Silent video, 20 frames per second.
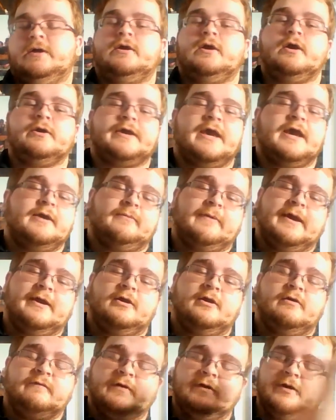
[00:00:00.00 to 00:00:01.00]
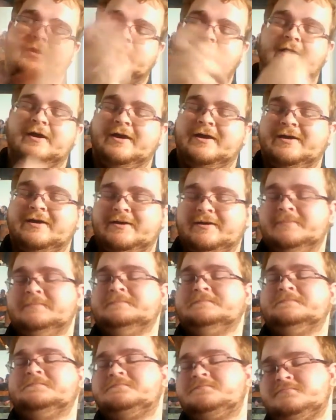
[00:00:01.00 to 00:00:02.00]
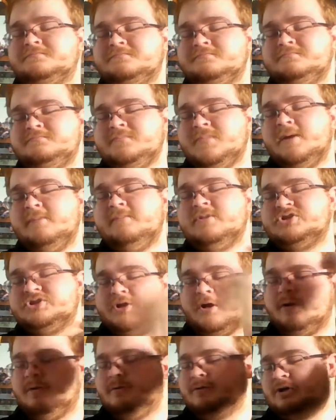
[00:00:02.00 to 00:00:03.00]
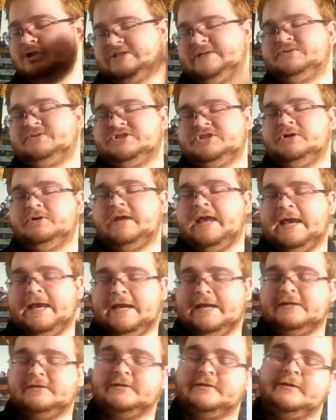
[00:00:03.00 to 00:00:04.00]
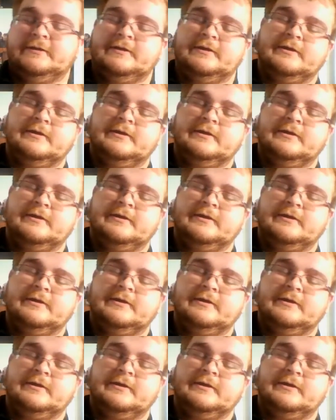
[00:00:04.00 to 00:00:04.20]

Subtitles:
Okay, ran over. But Star Wars Episode 8,